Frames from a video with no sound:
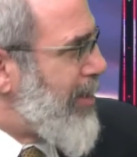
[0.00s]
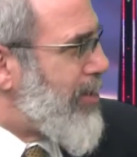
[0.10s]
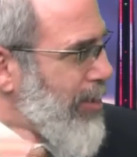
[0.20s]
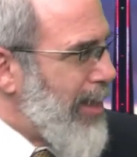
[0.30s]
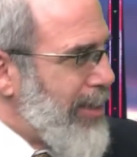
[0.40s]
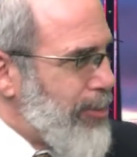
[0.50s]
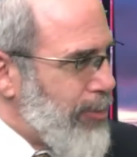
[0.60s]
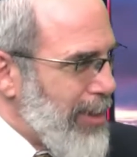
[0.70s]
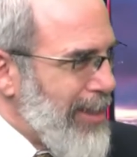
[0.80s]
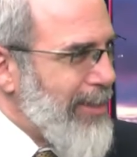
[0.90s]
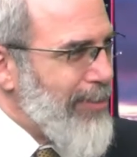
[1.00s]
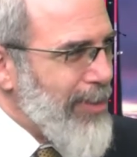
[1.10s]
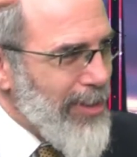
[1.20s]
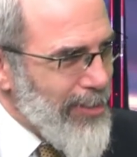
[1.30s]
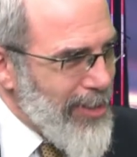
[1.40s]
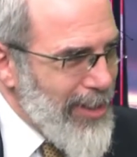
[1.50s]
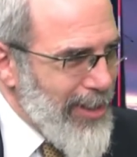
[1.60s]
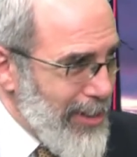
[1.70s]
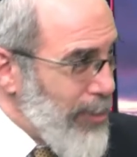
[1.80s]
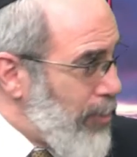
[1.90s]
These are guys who would live in
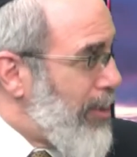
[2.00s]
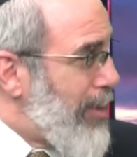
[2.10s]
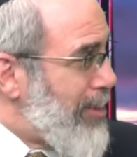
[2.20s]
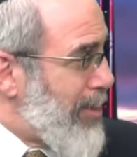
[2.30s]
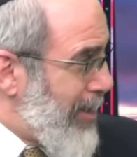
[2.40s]
the woods,